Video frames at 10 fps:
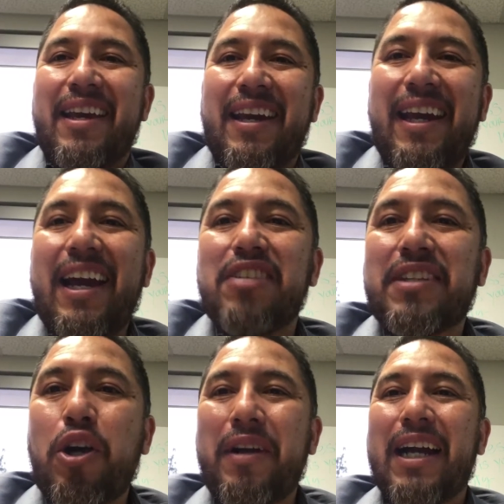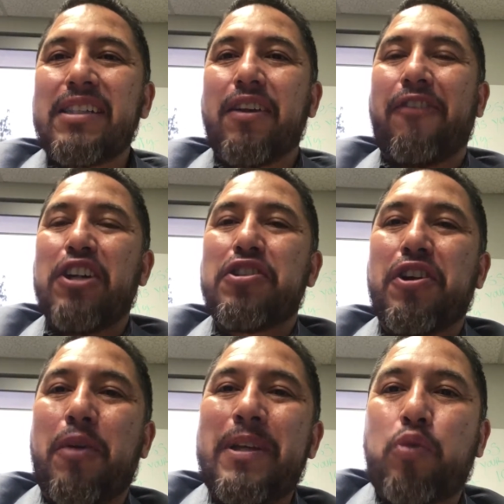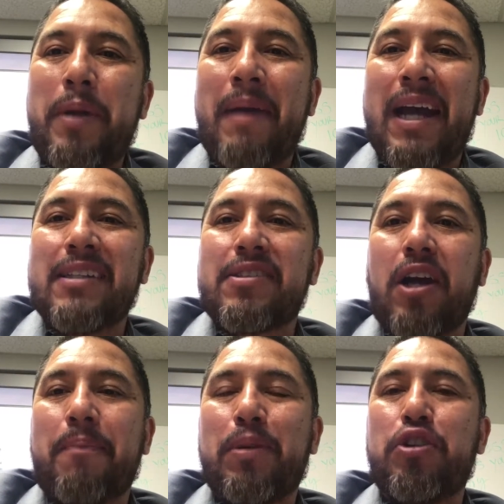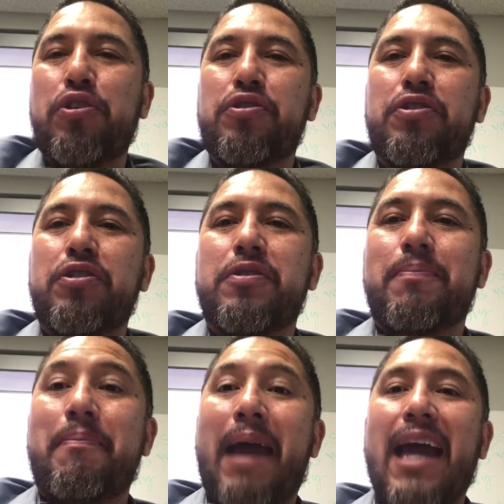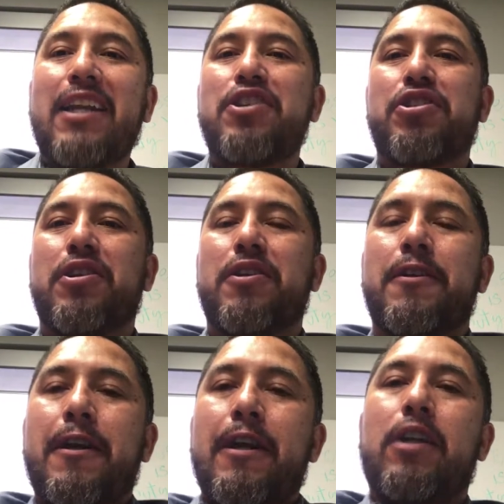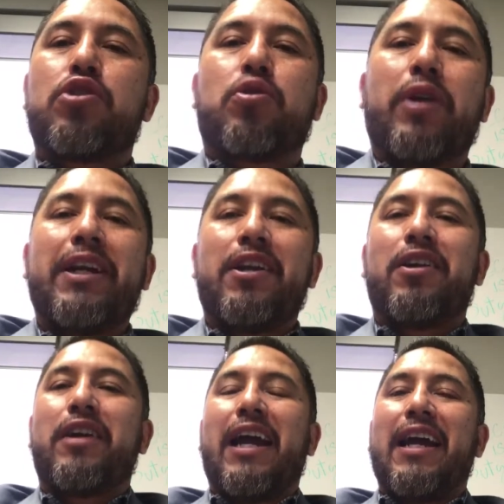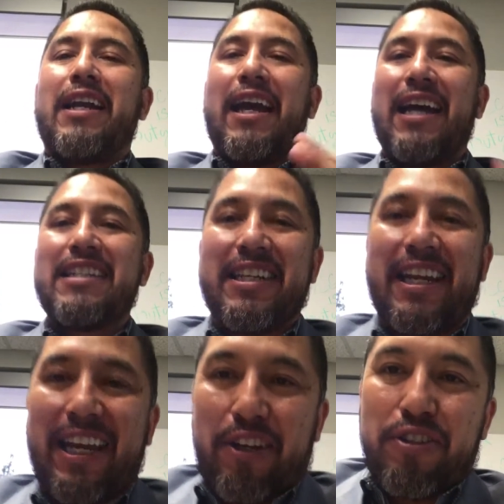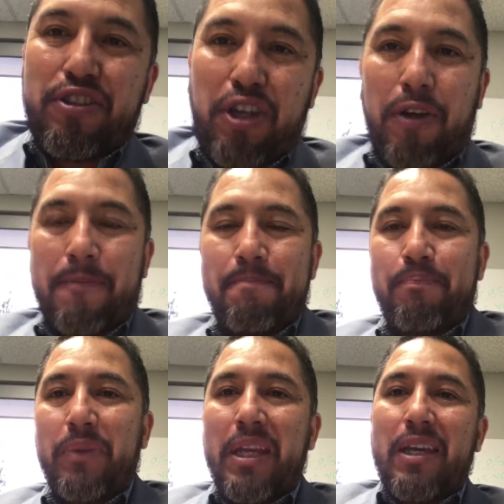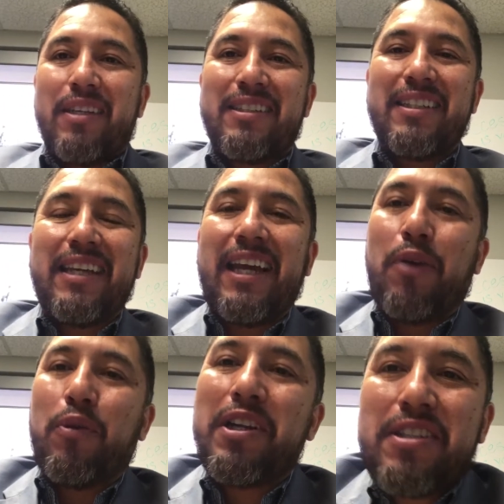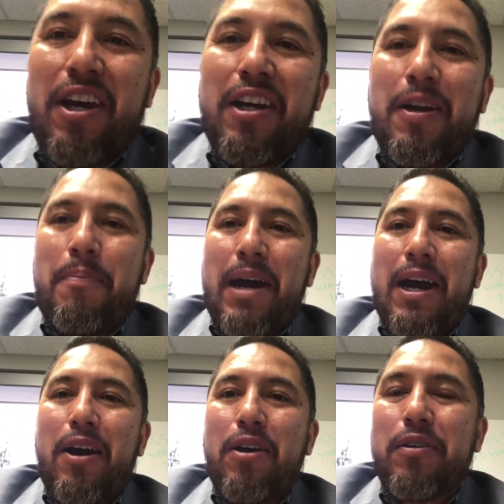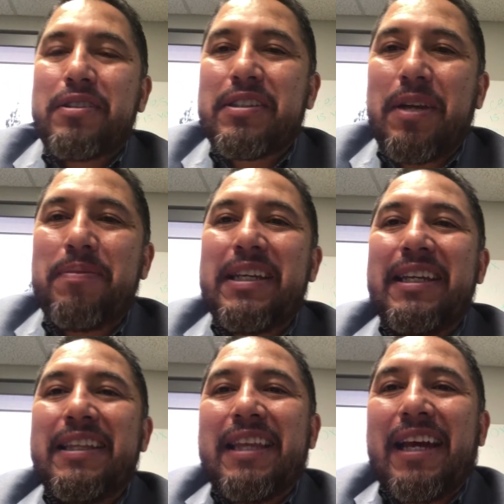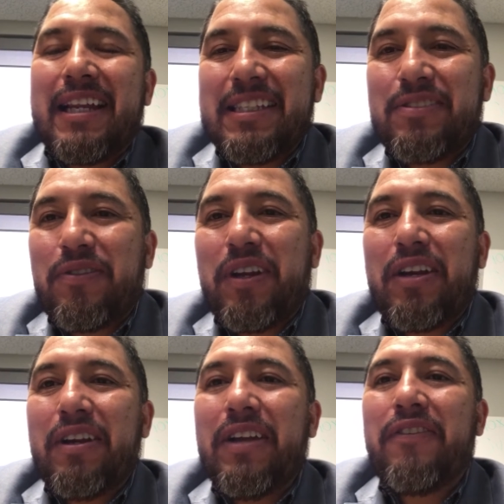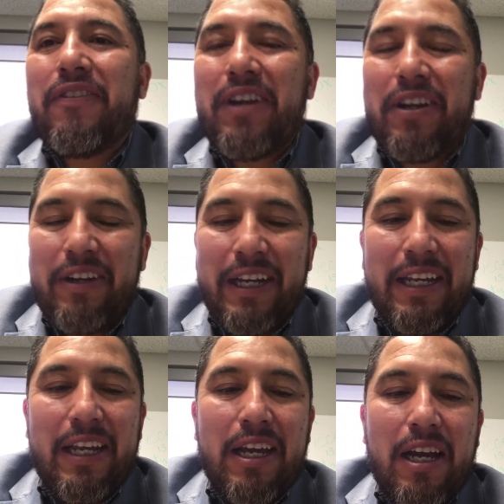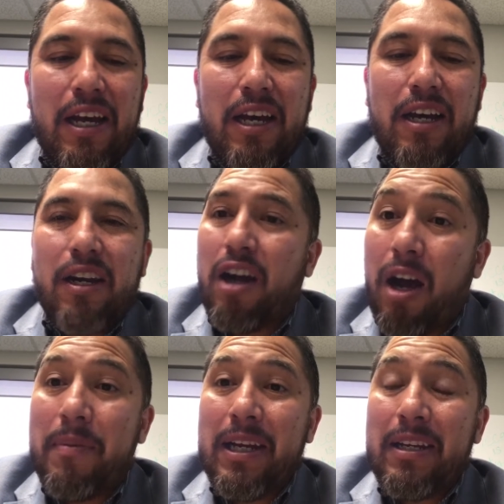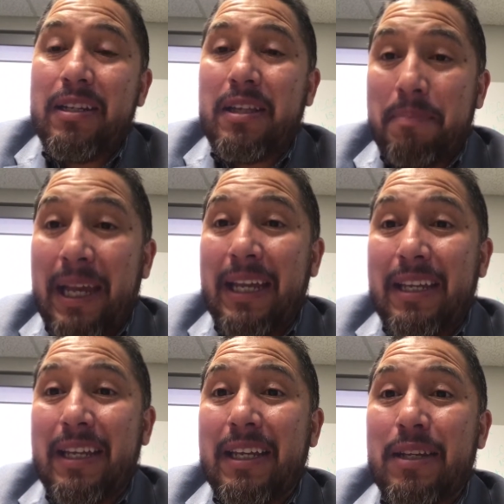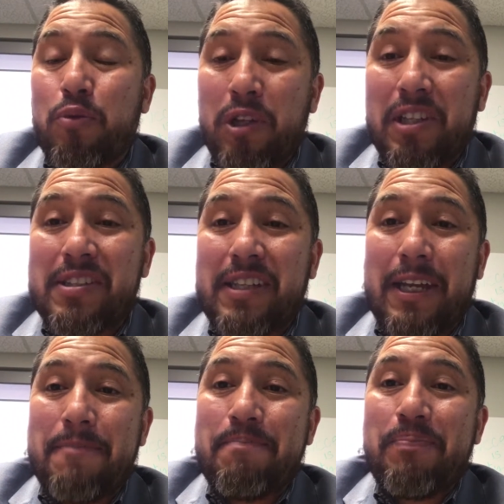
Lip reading: Hey, how's it going, guys? Alfonso Gomez, RE/MAX Top Producers, Manager, Trainer, and Educator. So, today I want to talk about something that is very, very common debate in real estate.